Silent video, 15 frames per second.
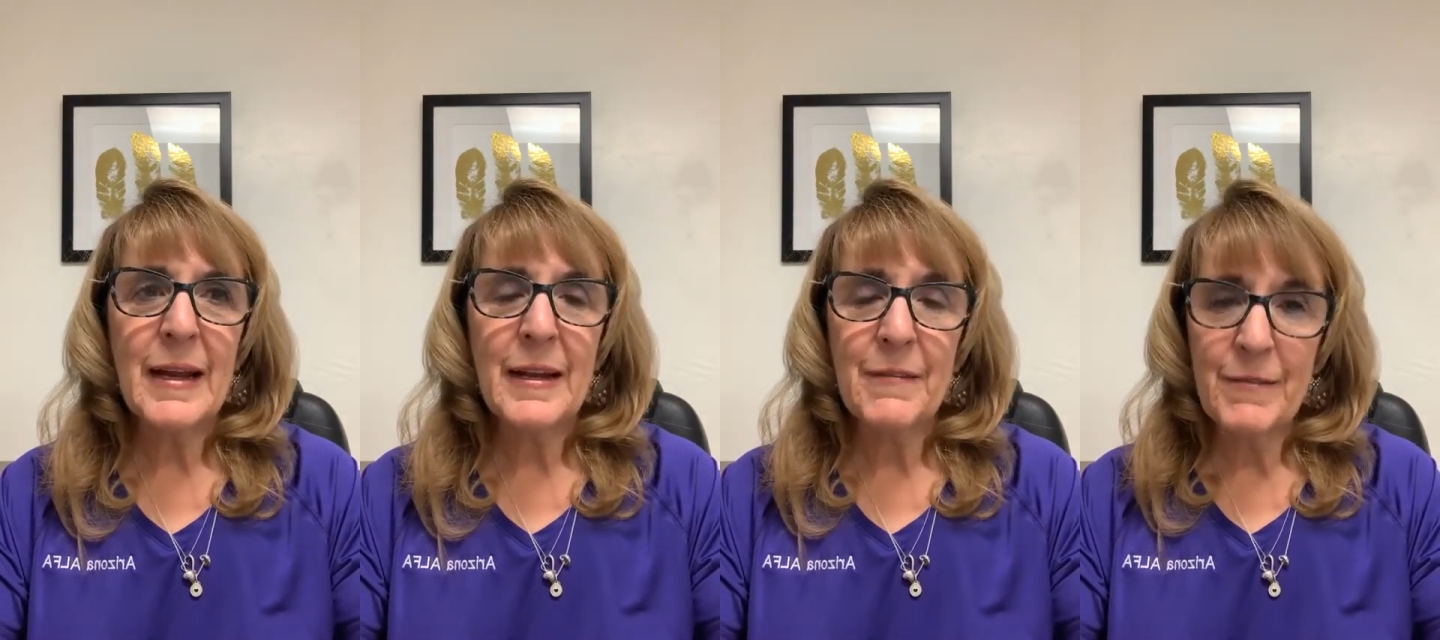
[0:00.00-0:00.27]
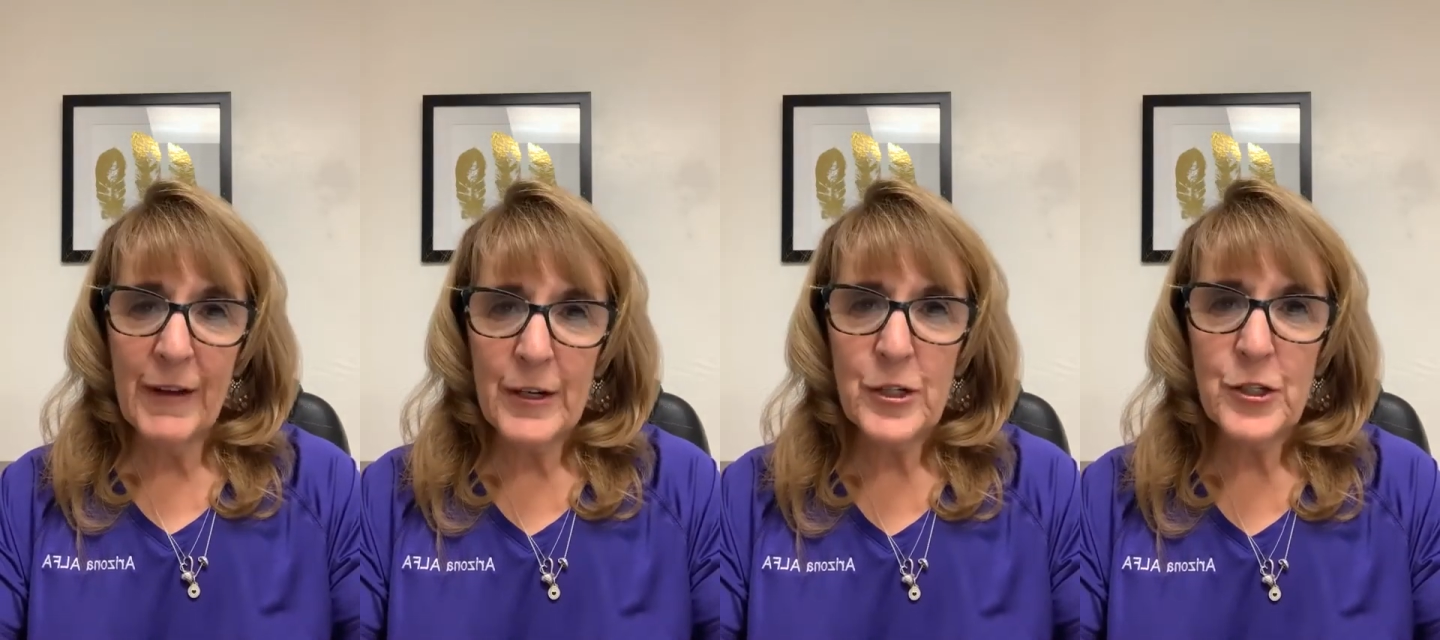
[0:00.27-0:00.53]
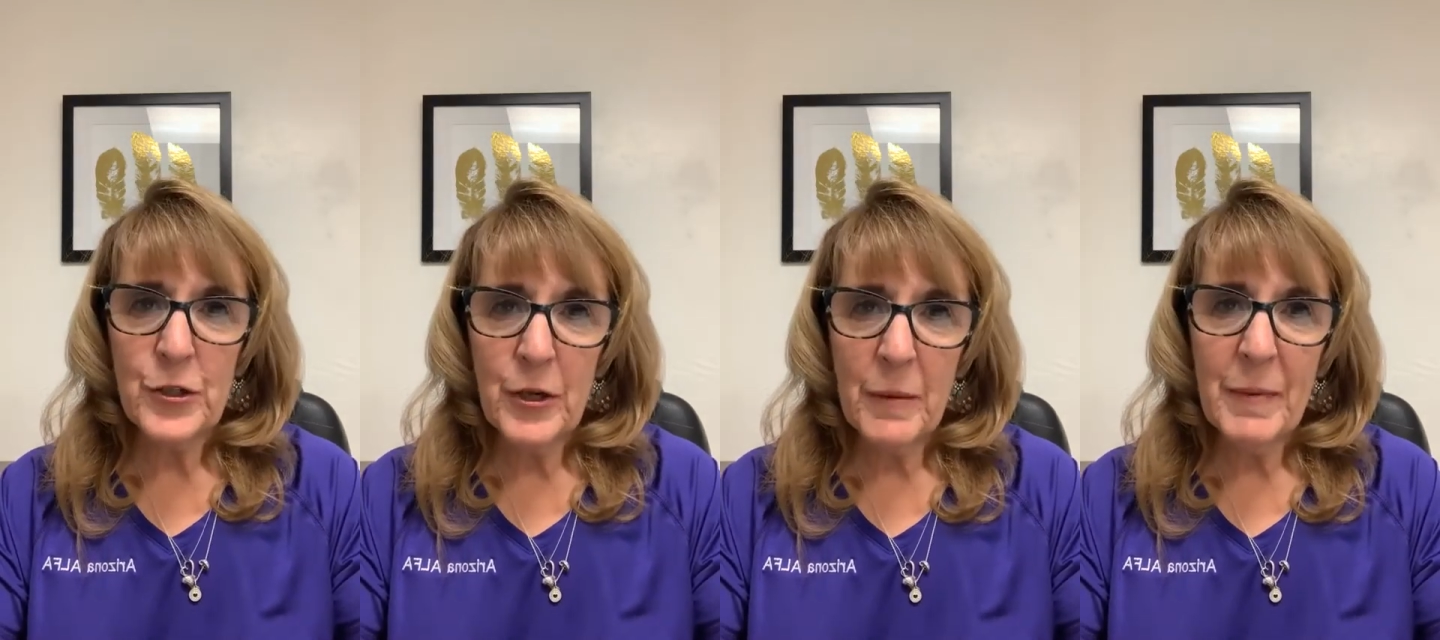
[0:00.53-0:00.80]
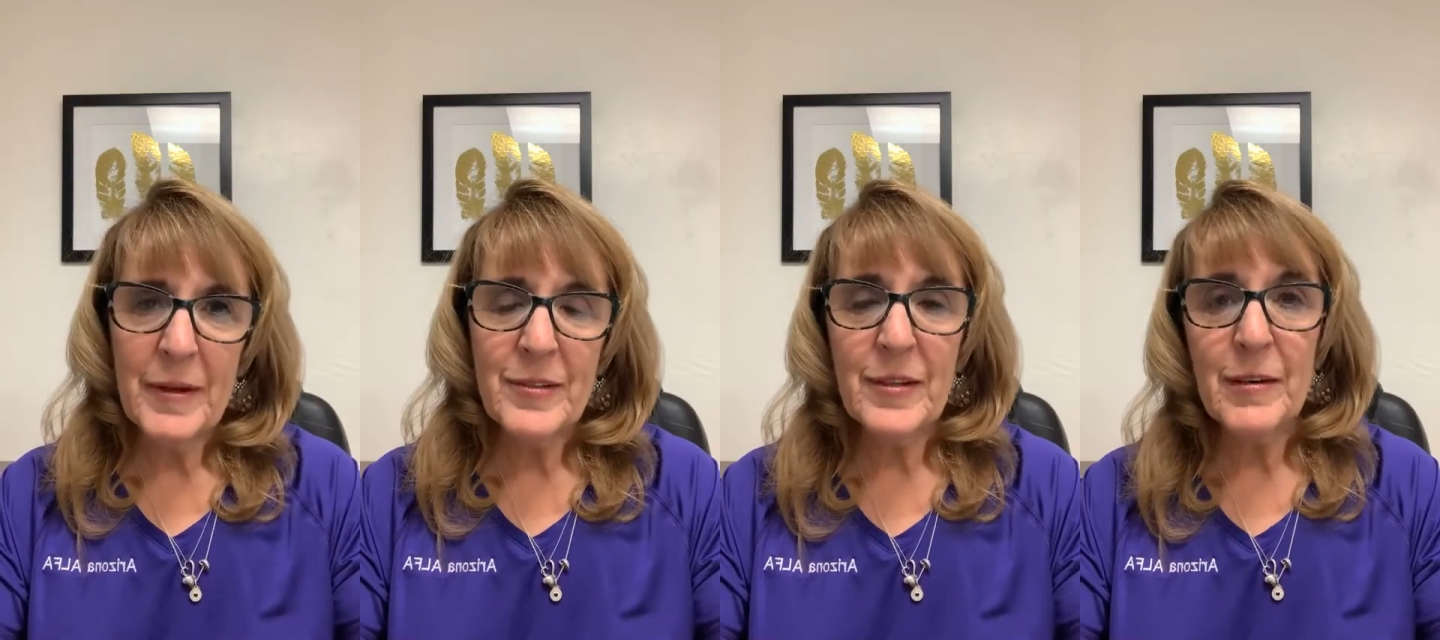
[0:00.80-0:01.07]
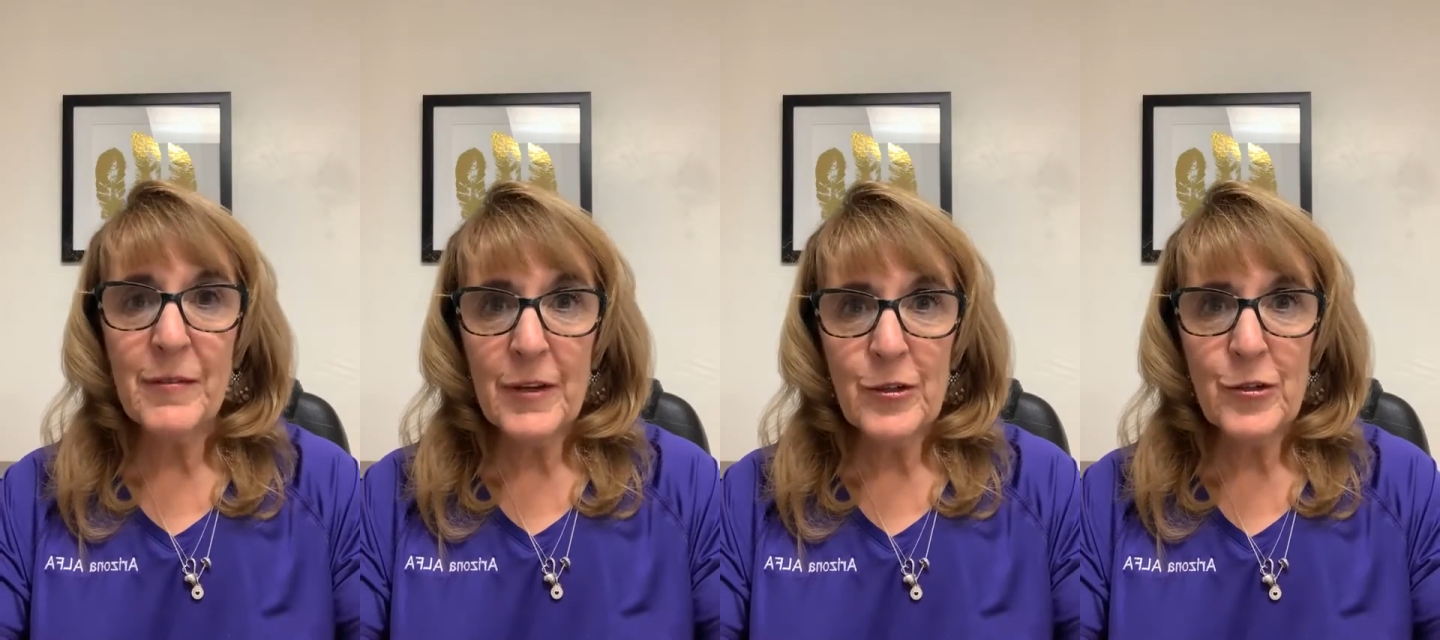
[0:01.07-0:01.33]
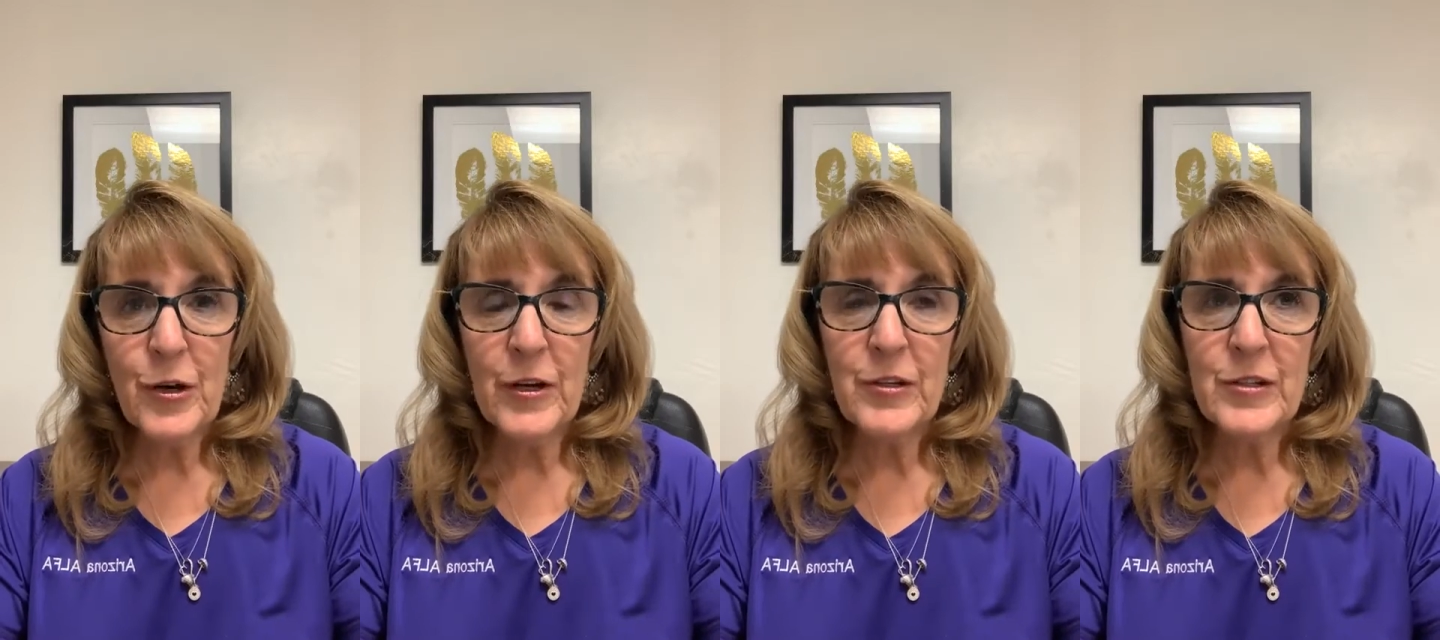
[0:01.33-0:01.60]
amazing
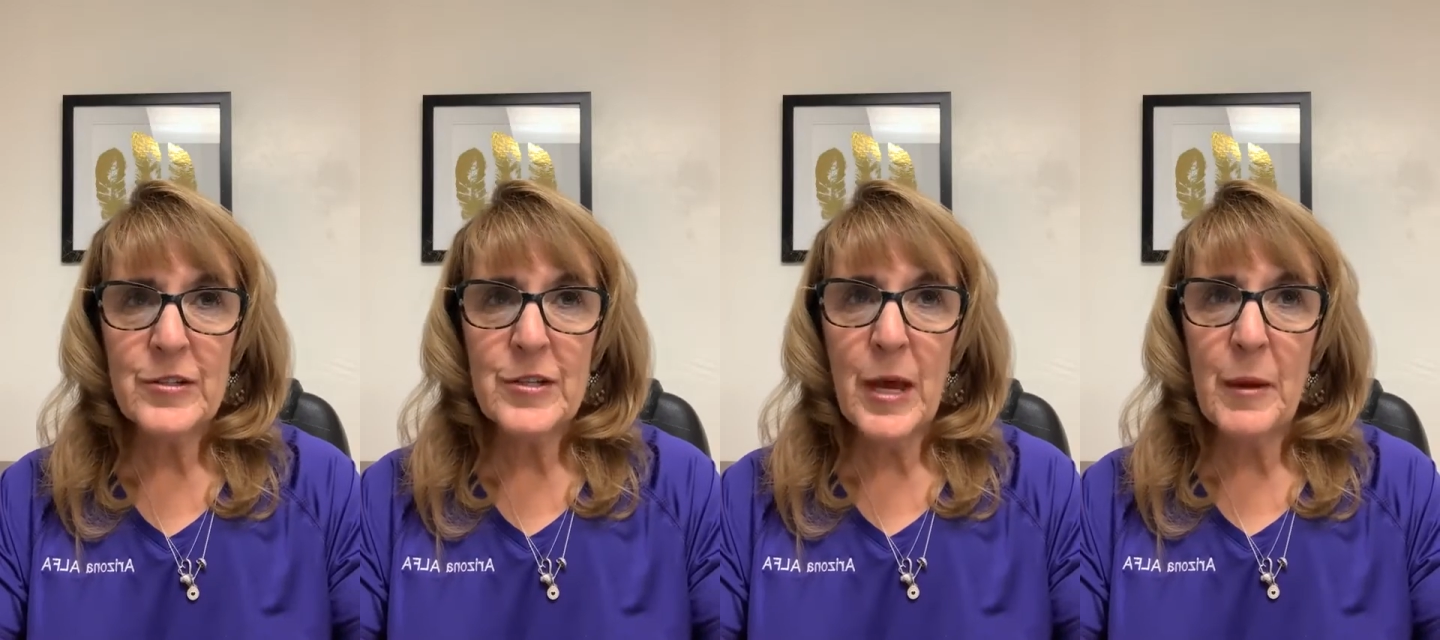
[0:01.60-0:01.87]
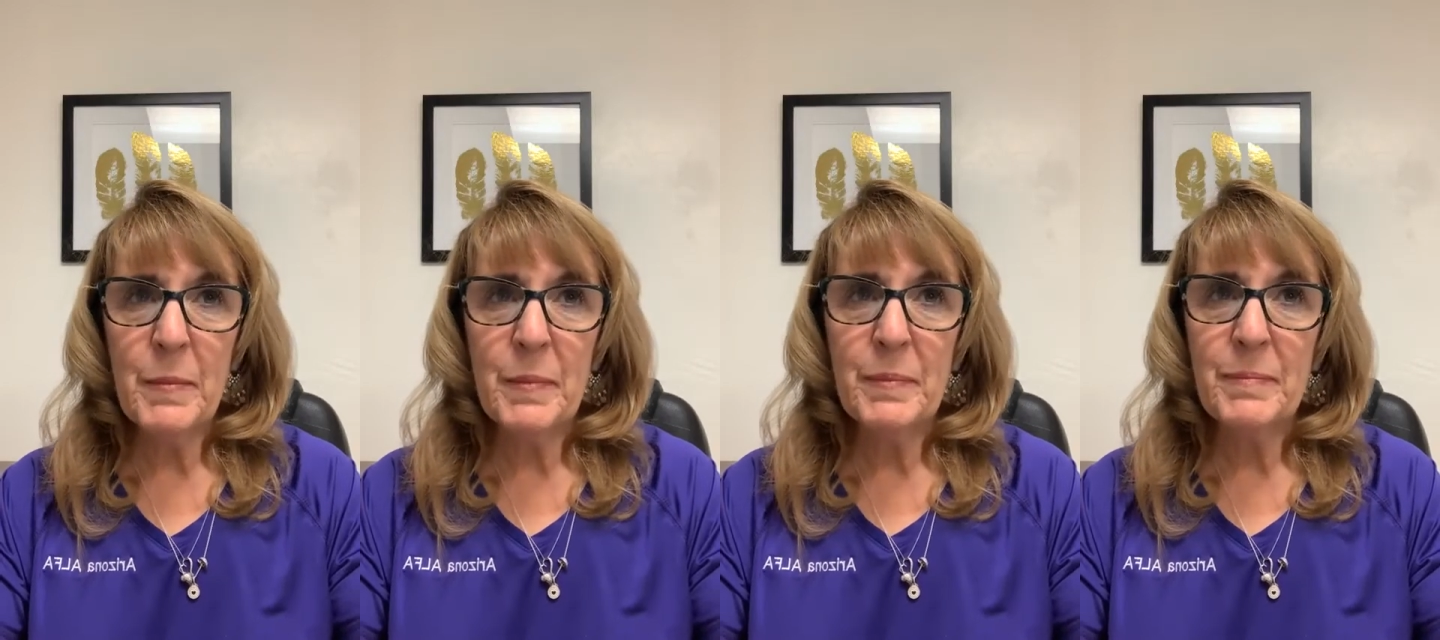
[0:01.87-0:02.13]
adventure, I should say,